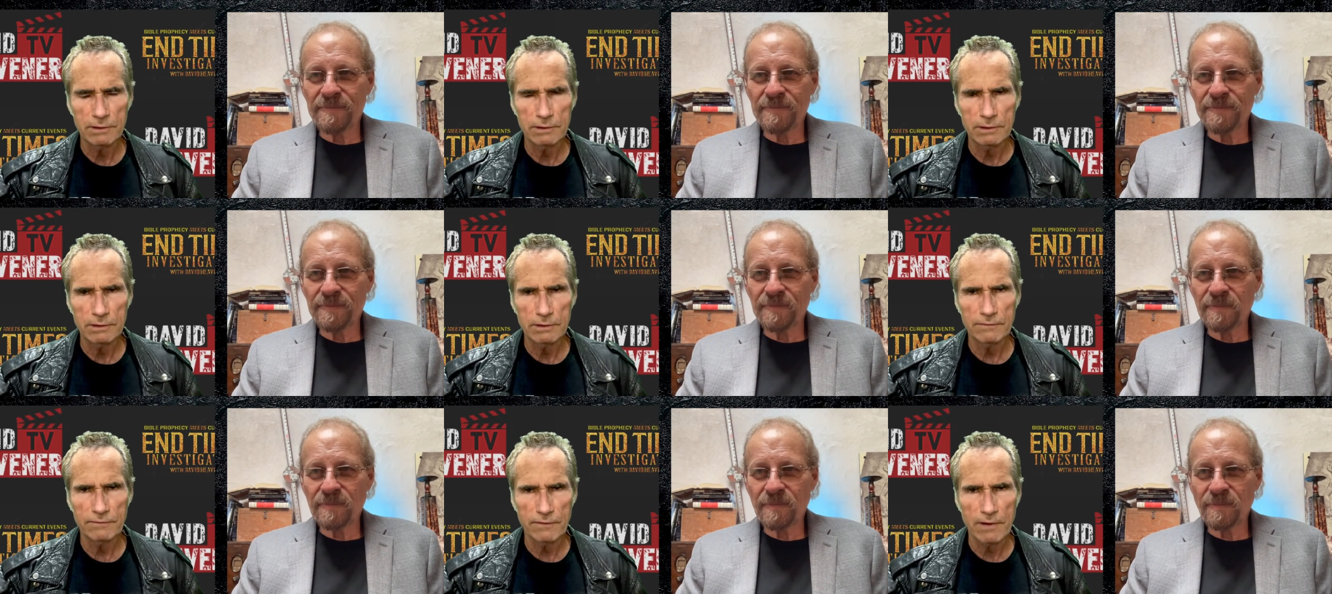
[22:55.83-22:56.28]

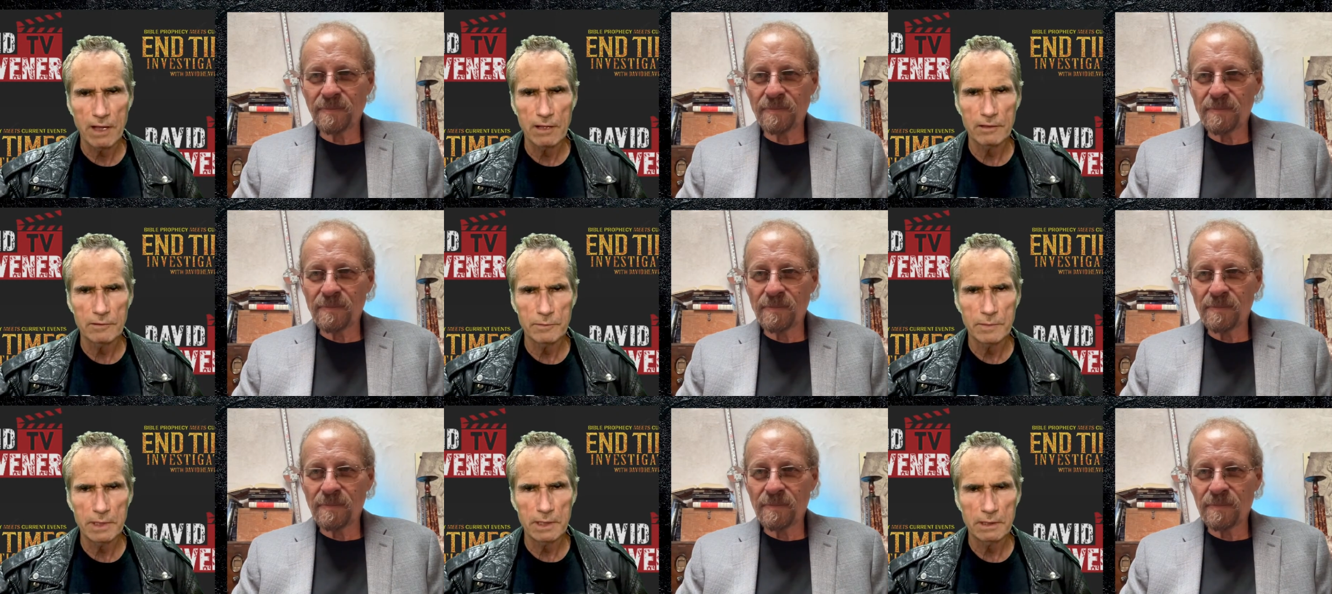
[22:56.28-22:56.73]
Speaker 1: you
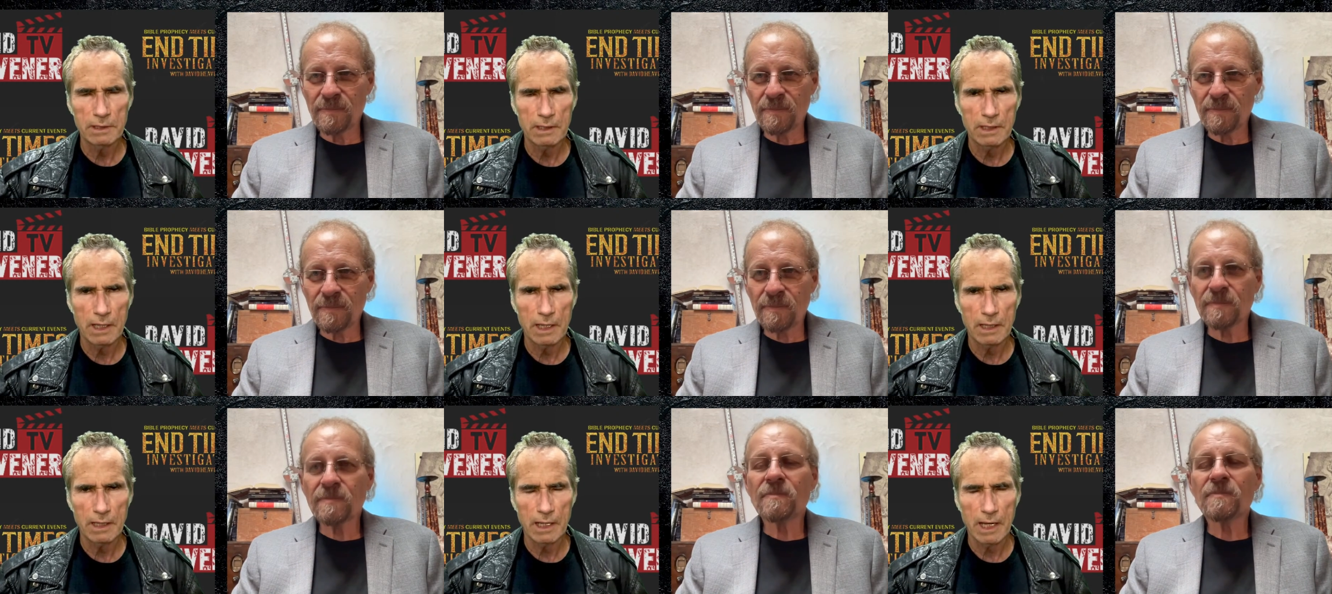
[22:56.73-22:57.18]
following
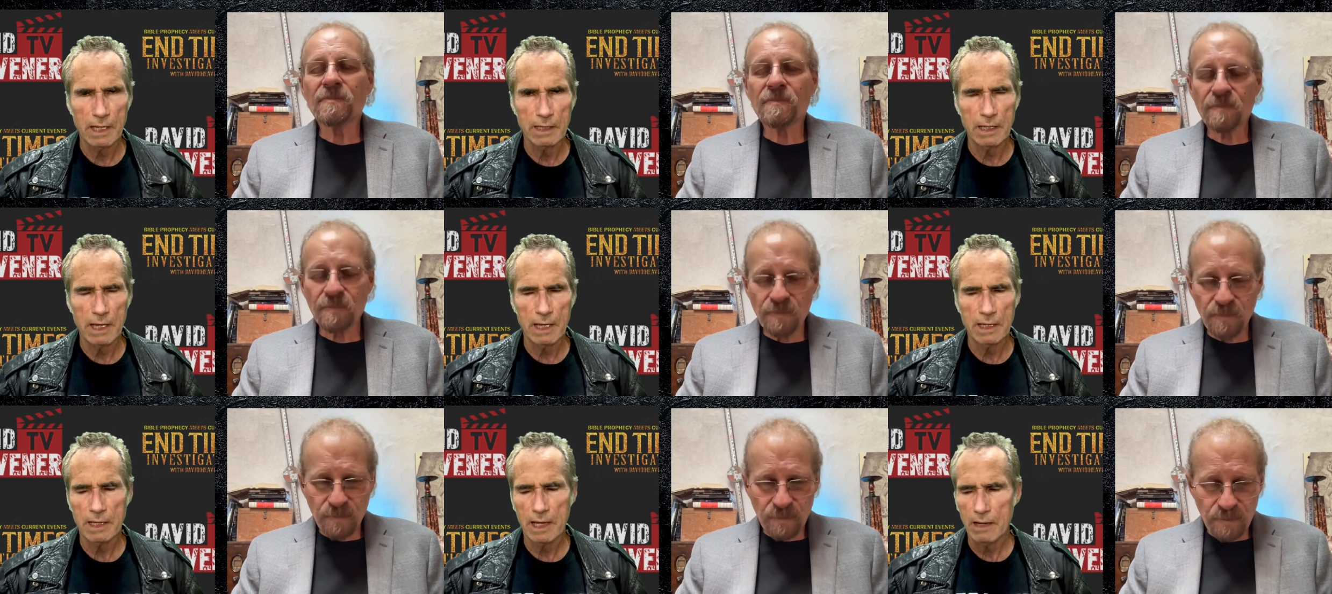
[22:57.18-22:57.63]
me?
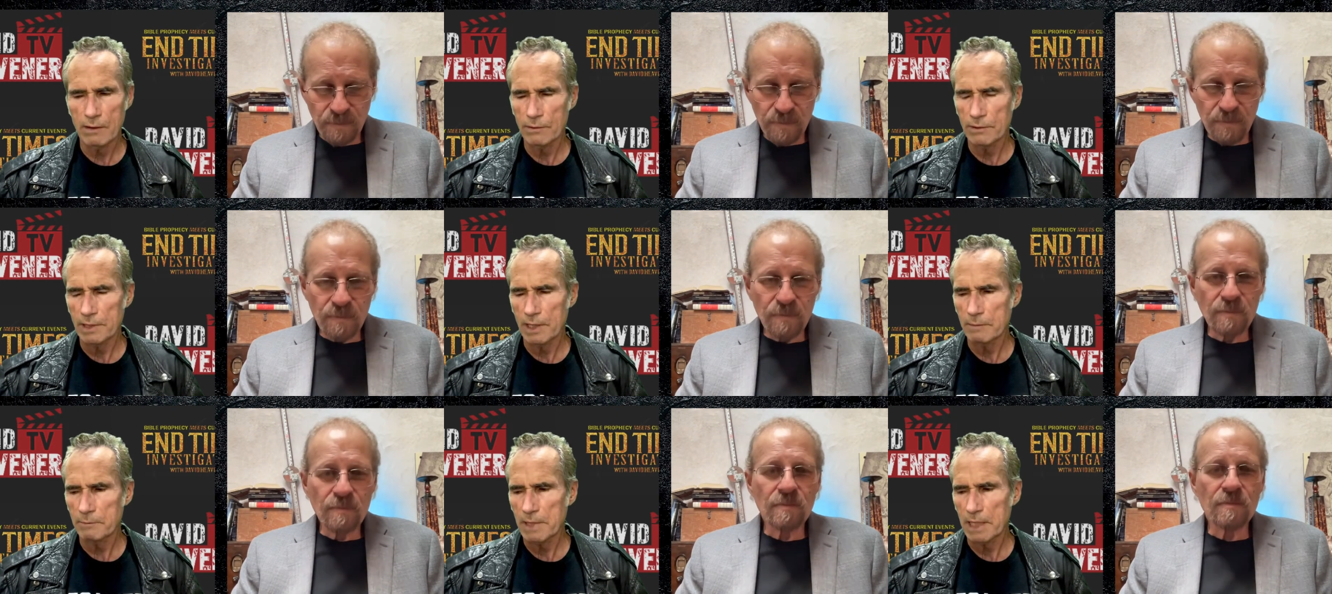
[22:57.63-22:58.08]

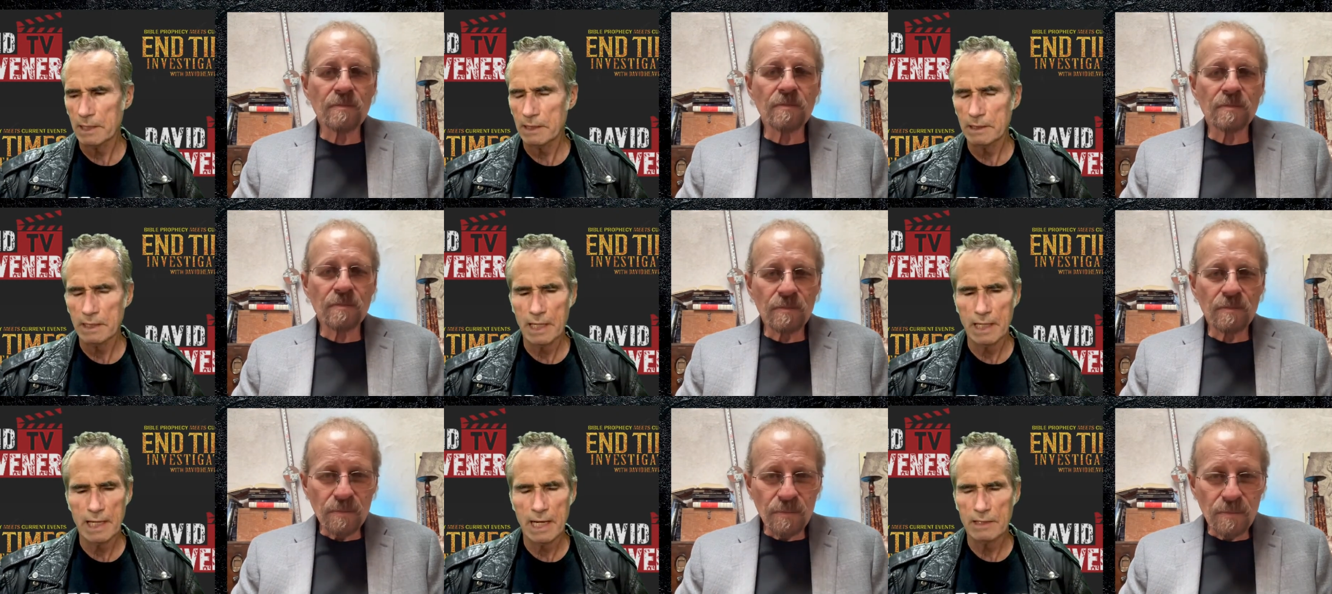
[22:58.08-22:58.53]
How are they
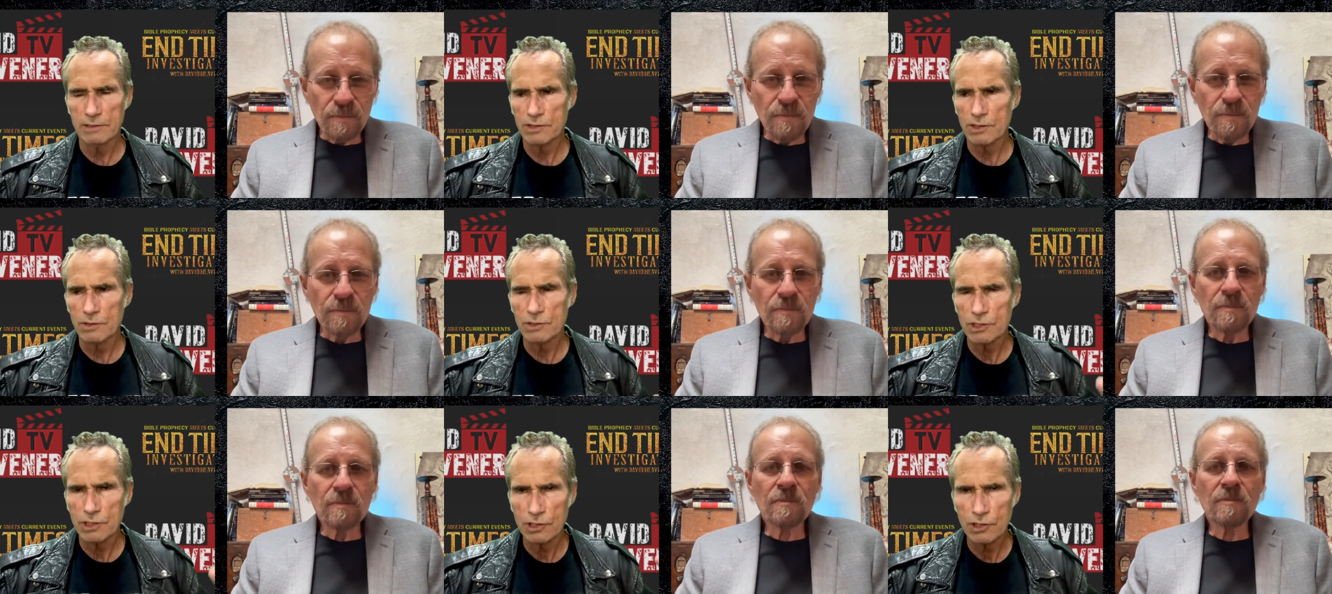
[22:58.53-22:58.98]
making
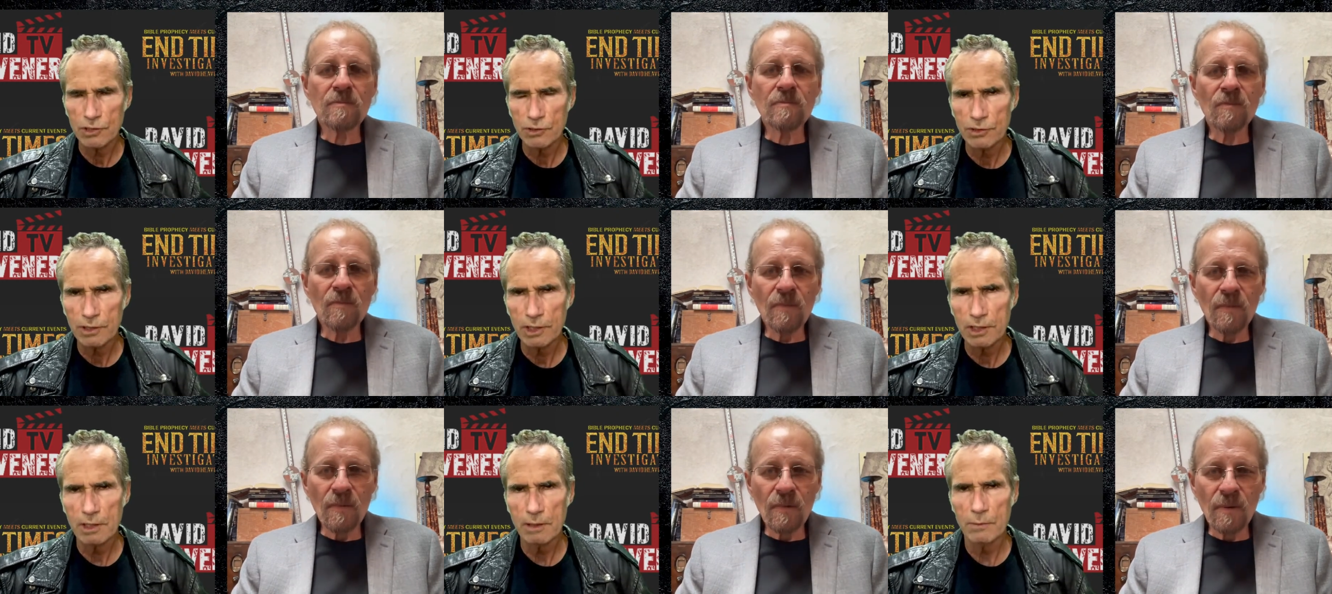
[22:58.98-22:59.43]
that? Social
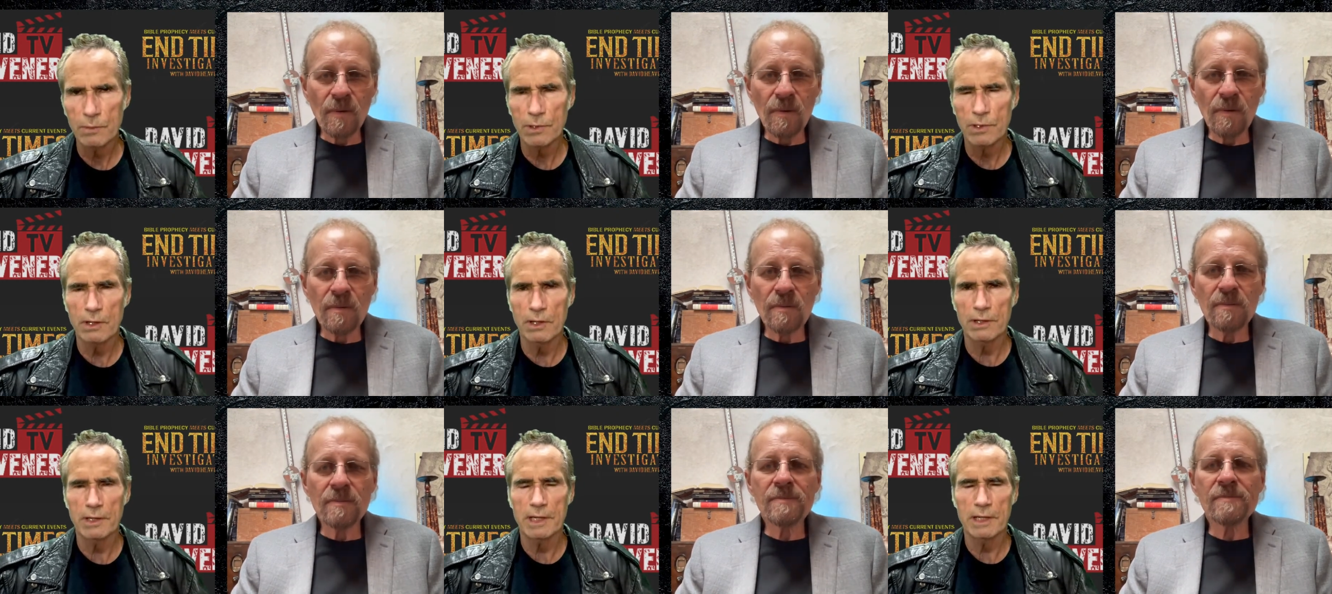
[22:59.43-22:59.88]
Security number,